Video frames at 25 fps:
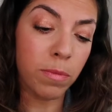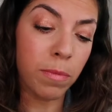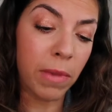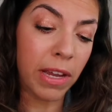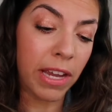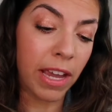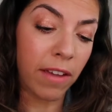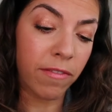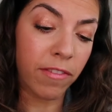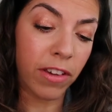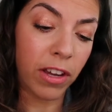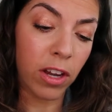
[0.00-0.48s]

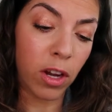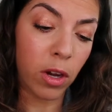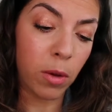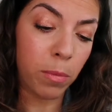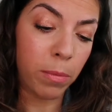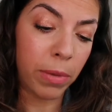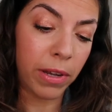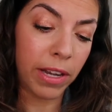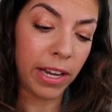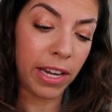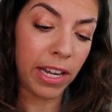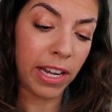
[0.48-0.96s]
me giving a
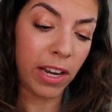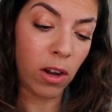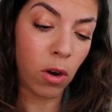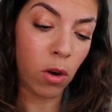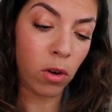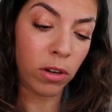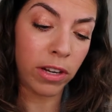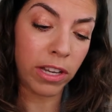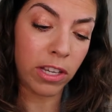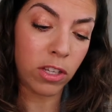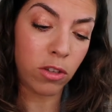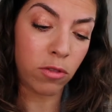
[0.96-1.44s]
completely
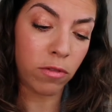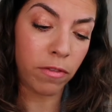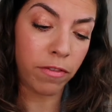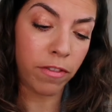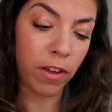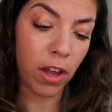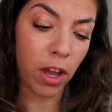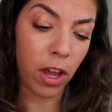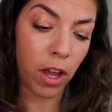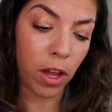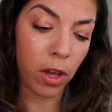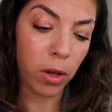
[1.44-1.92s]
honest
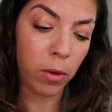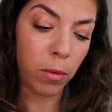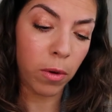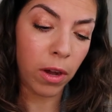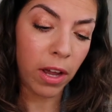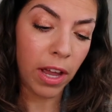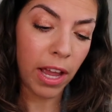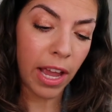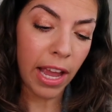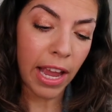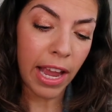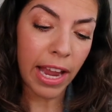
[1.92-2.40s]

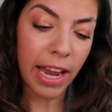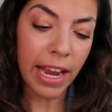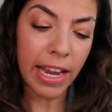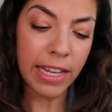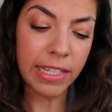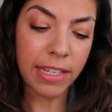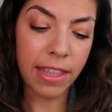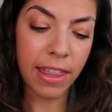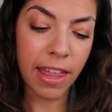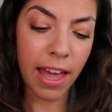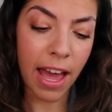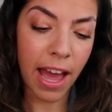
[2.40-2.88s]
review,
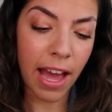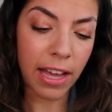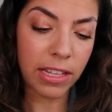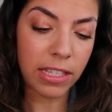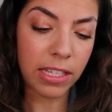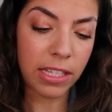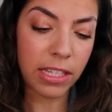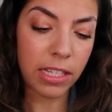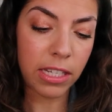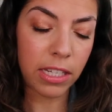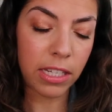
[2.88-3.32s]
is that